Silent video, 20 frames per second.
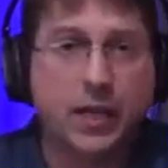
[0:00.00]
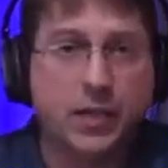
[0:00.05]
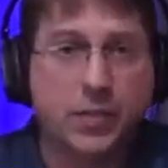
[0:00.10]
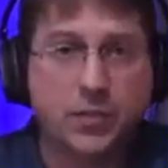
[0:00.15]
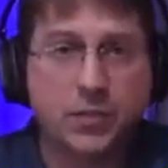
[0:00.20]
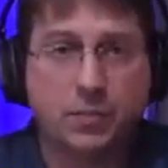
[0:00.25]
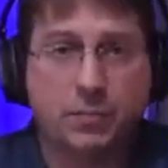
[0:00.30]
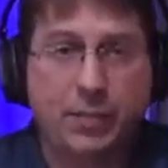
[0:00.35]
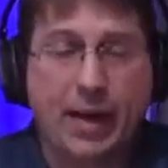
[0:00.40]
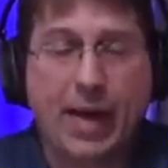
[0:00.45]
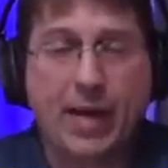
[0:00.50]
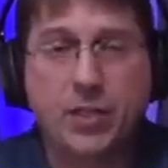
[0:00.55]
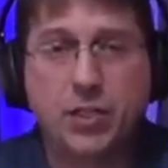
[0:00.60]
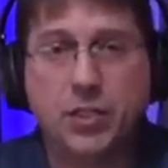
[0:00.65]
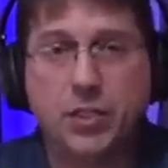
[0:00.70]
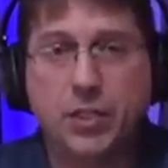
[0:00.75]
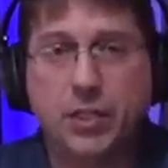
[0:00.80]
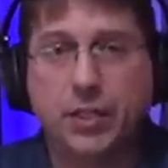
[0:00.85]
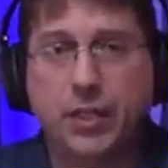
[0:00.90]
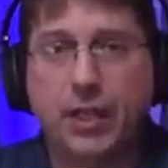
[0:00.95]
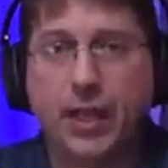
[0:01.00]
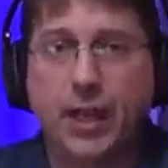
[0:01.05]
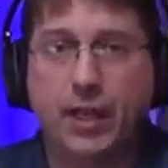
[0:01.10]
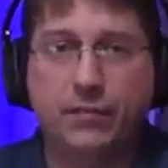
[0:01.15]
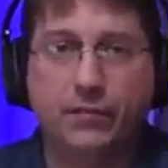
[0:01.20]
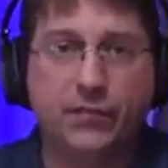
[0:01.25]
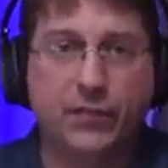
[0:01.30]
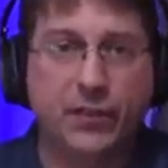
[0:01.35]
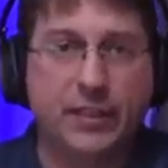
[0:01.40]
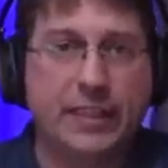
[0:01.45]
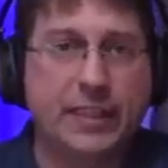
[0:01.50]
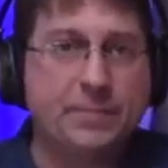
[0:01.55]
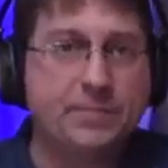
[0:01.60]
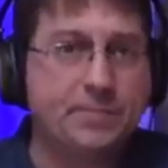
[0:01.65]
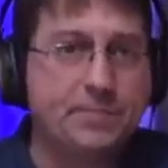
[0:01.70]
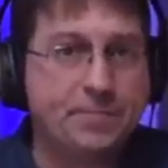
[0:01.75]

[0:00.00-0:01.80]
Sebastian and Philippe.